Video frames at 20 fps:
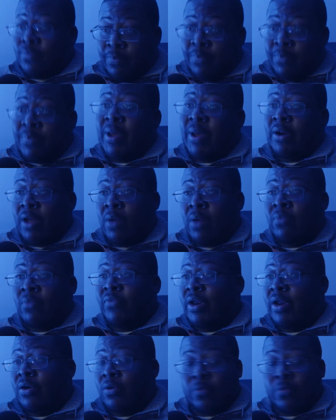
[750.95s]
better come
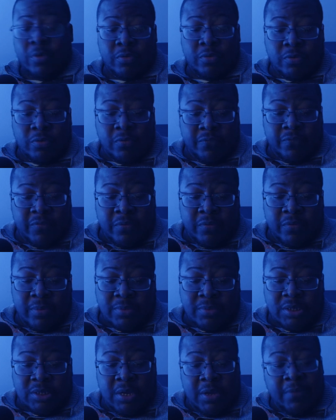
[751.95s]
ready to work. You feel what I'm
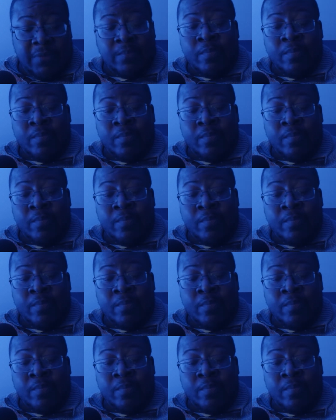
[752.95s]
saying?